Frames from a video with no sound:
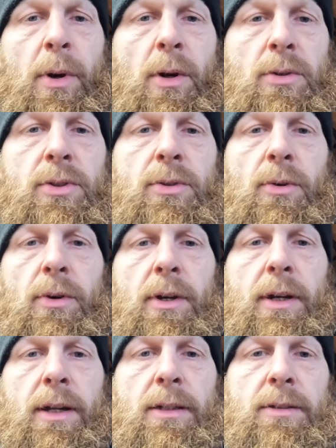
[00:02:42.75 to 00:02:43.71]
part store
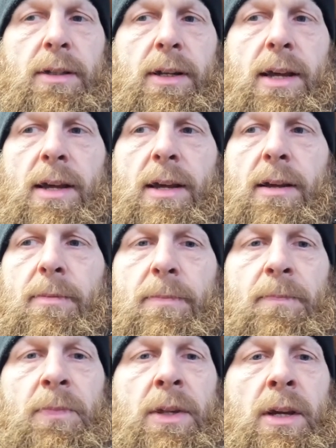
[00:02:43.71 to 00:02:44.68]
and I said, hey,
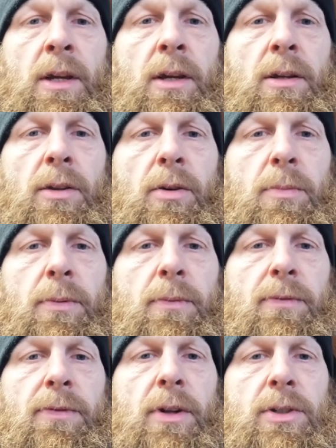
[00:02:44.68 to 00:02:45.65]
I'm, you know,
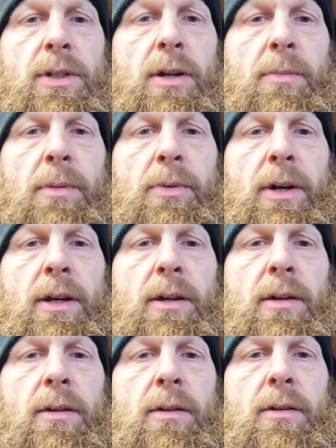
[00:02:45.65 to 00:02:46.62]
flushing out my
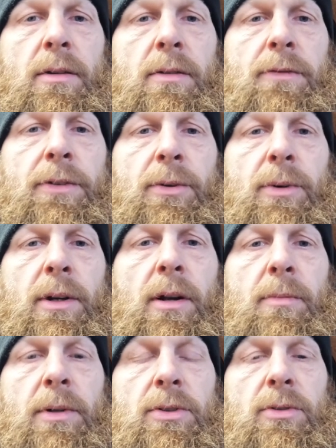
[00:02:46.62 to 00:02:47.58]
brake fluid
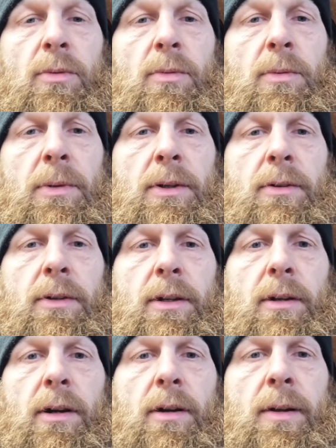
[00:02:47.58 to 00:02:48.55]
on my snowmobile
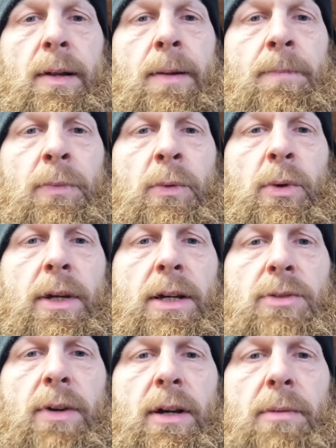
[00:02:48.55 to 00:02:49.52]
and uh, what do you
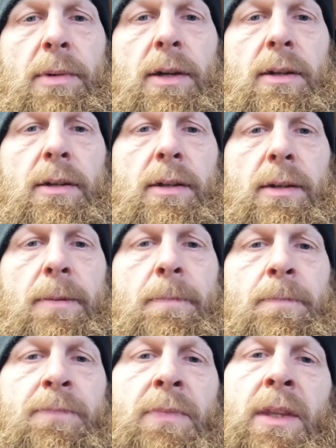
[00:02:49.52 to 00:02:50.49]
guys recommend?
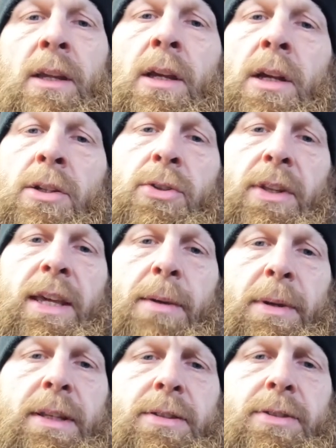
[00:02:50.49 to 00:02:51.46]
And so they
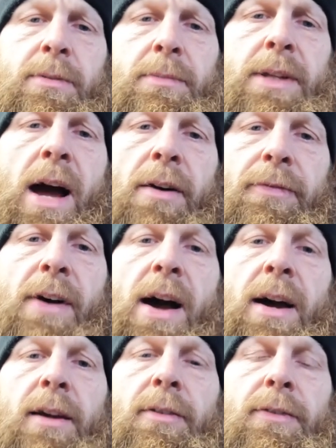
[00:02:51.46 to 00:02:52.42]
gave me some dot
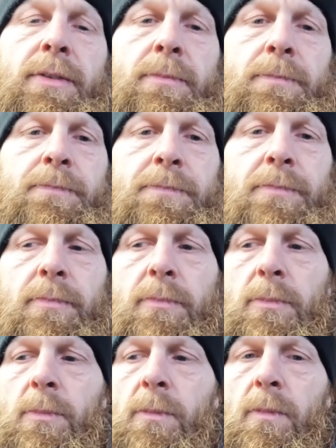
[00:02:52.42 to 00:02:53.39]
five.
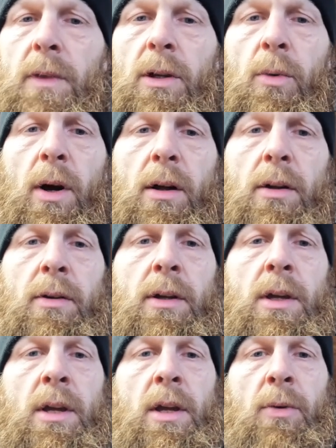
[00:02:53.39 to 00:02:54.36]

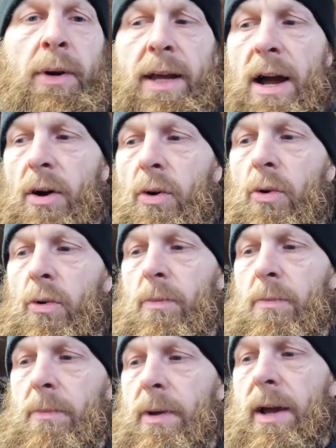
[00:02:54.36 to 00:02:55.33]
Well, when I got
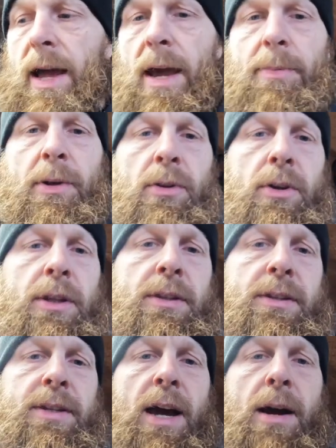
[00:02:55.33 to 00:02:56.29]
home, I happened to look
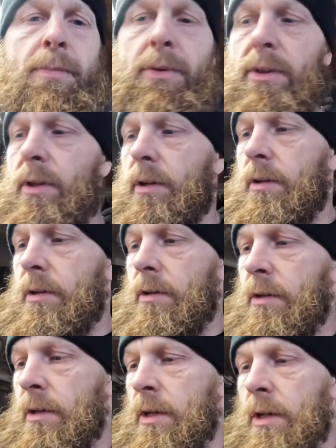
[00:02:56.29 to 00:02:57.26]
at the top of the,
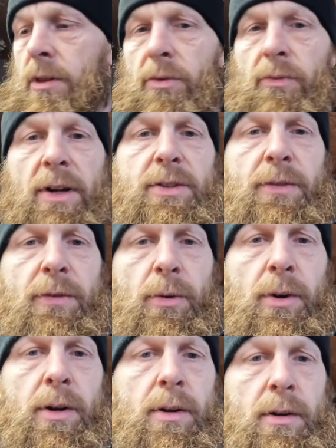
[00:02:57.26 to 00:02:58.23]
the
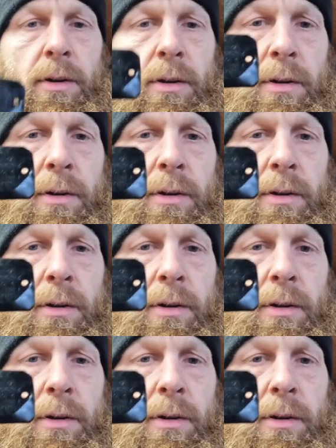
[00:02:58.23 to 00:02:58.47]
reservoir